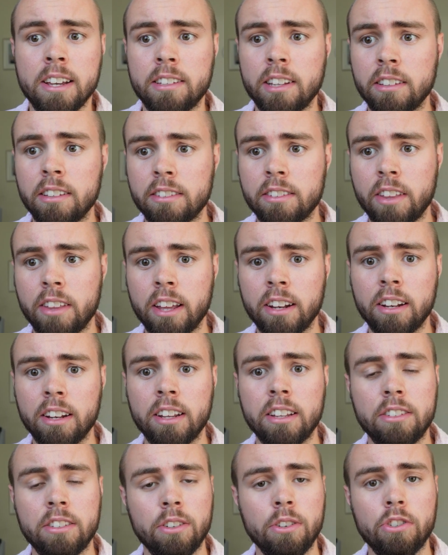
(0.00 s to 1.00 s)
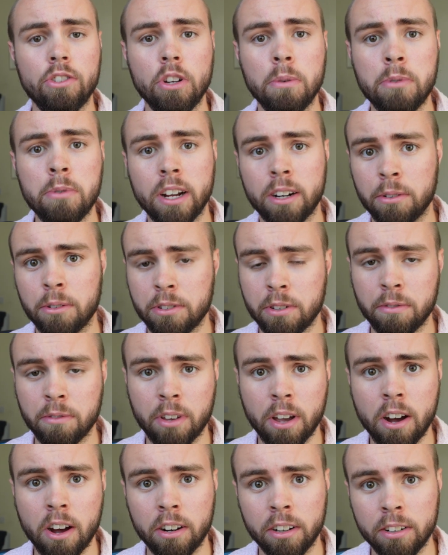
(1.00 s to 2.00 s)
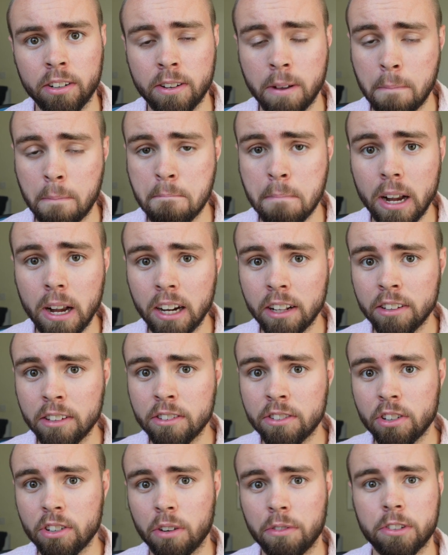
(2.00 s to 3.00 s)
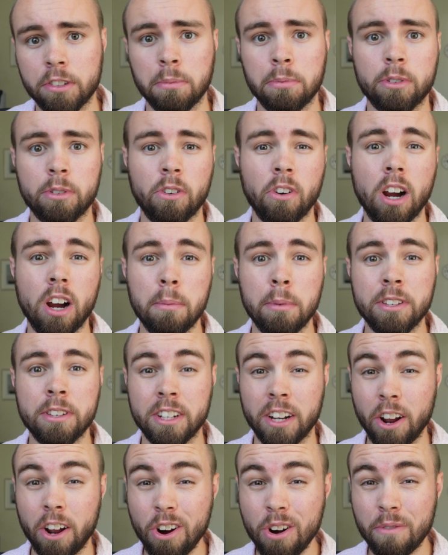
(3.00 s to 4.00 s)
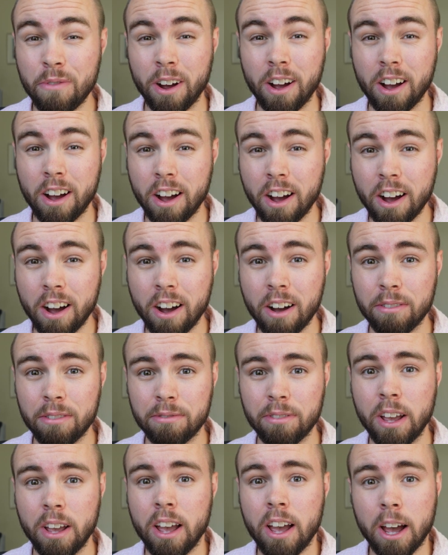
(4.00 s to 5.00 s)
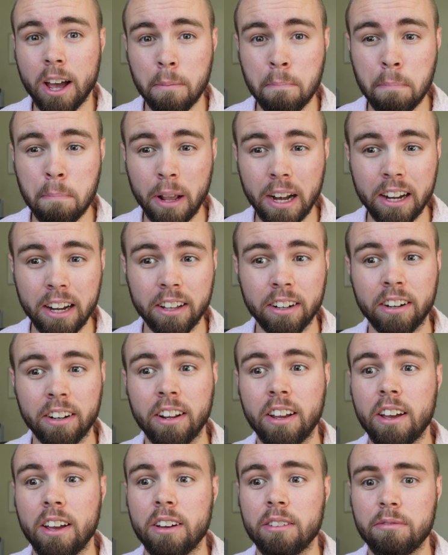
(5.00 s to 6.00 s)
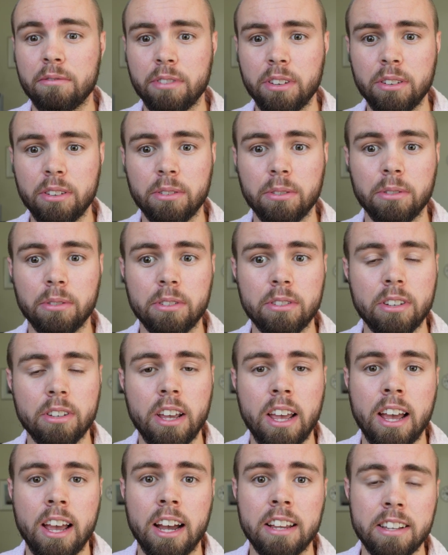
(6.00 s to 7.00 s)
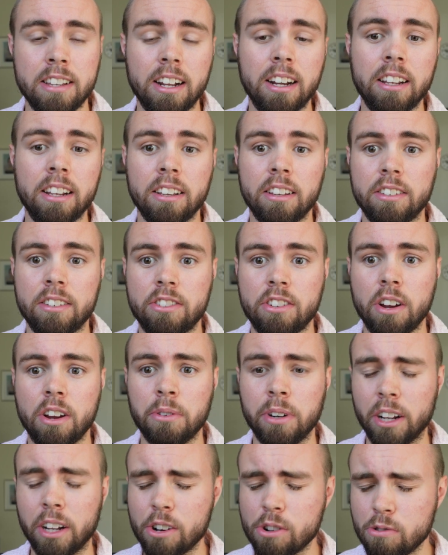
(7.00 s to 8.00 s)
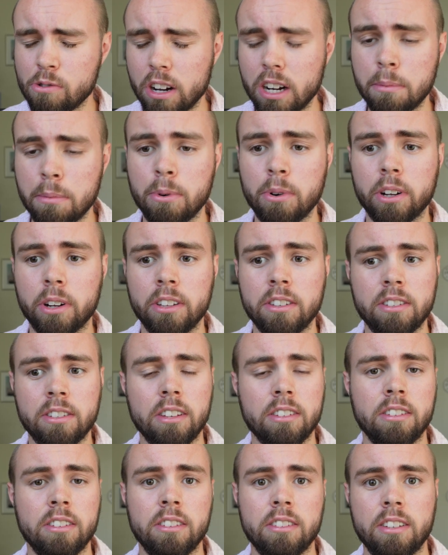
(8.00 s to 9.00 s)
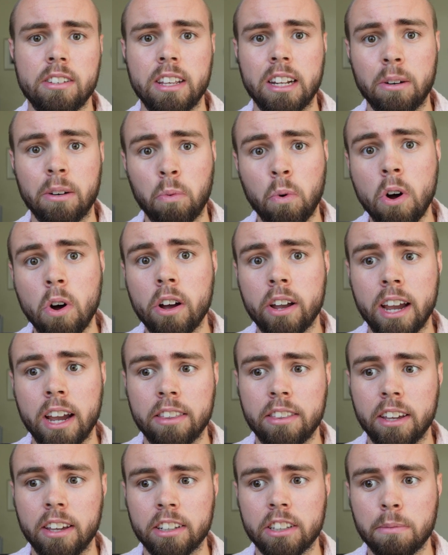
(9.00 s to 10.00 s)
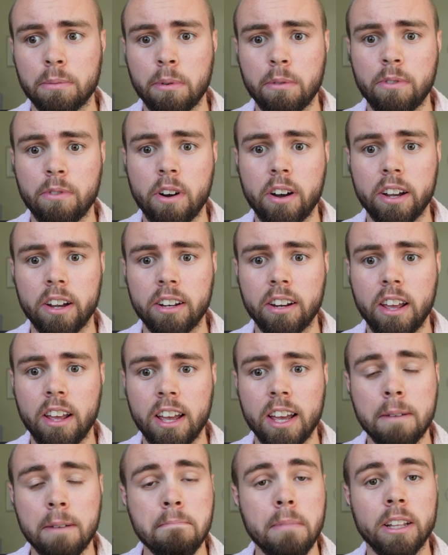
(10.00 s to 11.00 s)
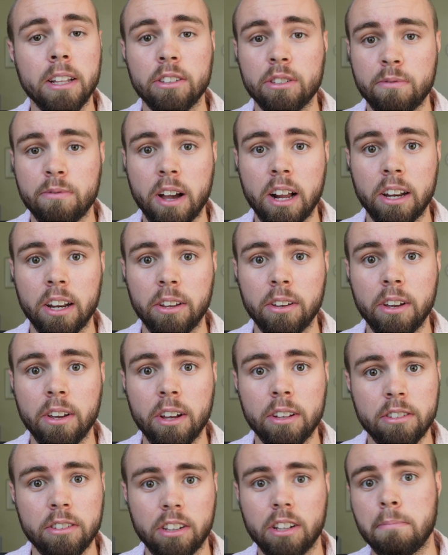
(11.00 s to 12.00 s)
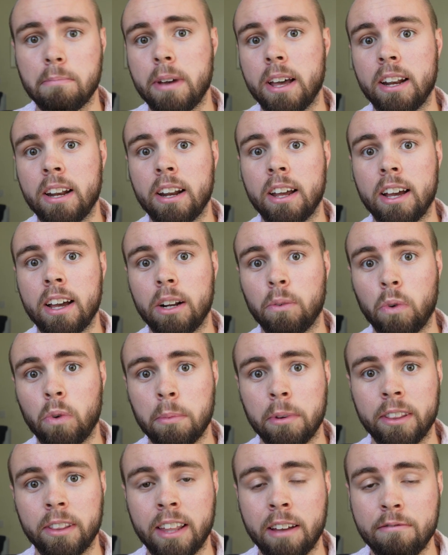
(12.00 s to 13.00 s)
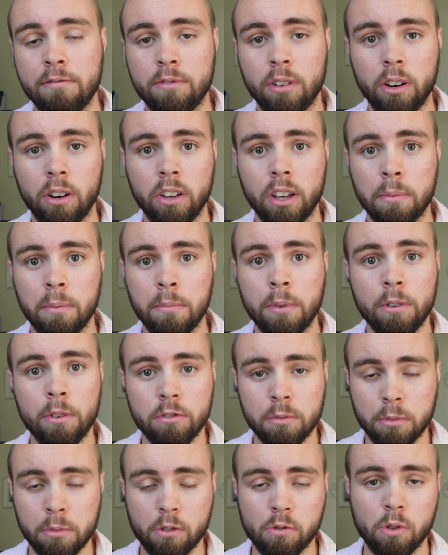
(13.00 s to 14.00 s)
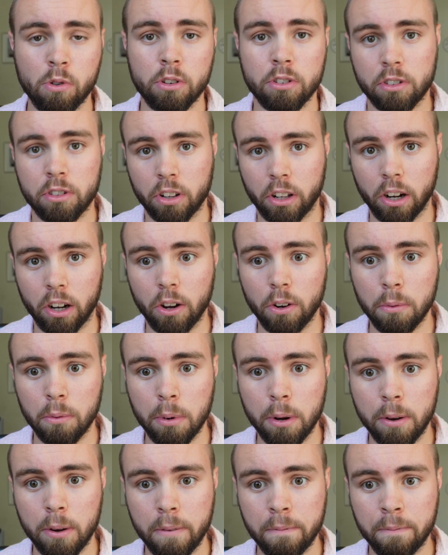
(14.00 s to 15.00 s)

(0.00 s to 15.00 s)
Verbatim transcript: Since then, his YouTube channels have garnered millions of subscribers and over half a billion views as Elliot has shown incredible consistency and a work ethic to provide immense value to the men and women that follow him from across the globe.